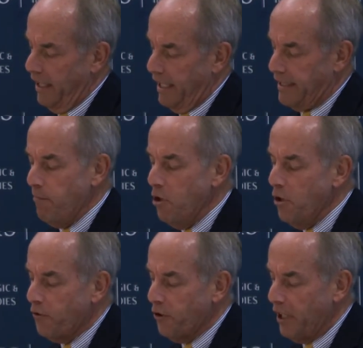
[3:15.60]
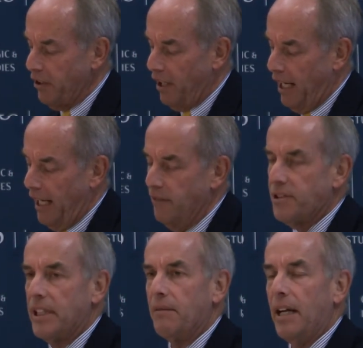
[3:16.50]
as they move through their
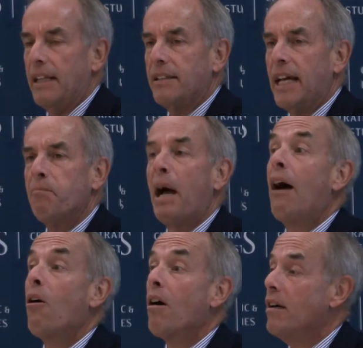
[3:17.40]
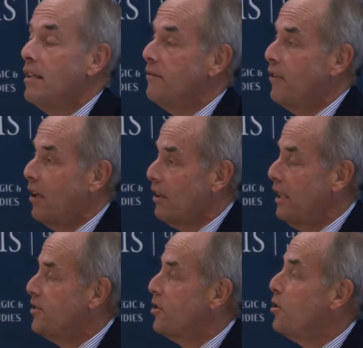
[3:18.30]
lives and take power of our
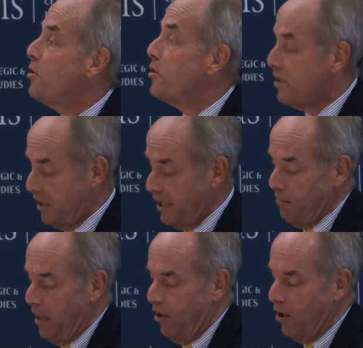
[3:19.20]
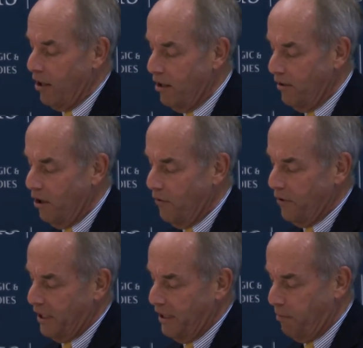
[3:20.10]
institutions and take power
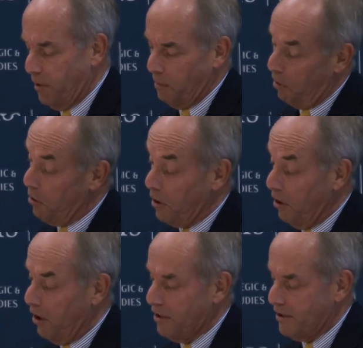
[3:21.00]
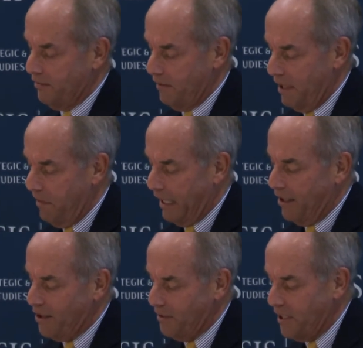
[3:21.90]
over the protocols and
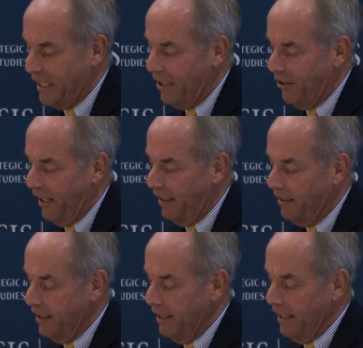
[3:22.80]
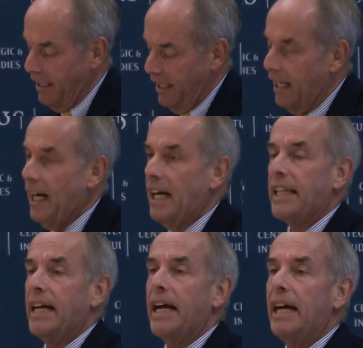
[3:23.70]
mechanisms of the internet,
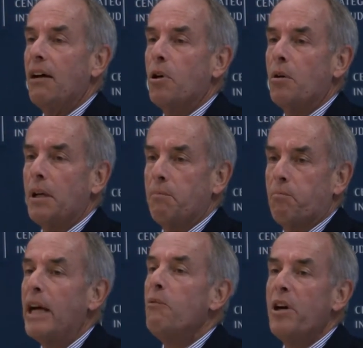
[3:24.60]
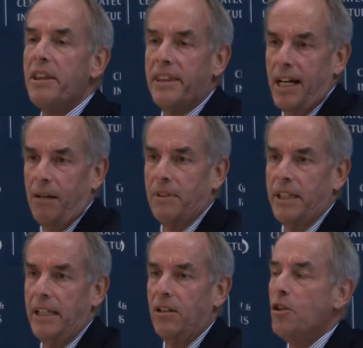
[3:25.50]
they will bring with them
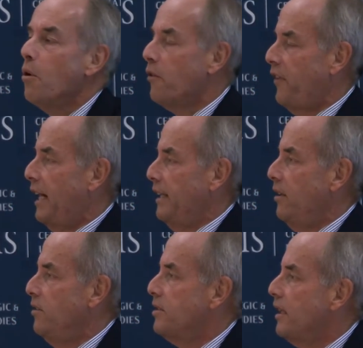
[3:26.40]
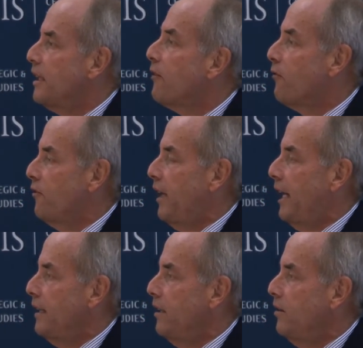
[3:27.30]
the newer values and the different
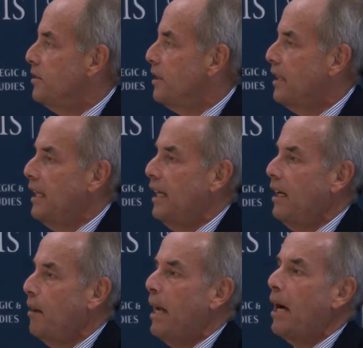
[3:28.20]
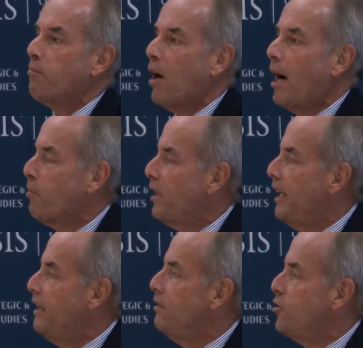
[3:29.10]
values that about
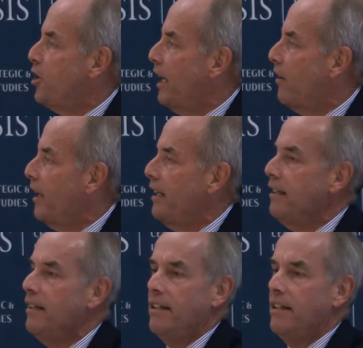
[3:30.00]
property, sharing,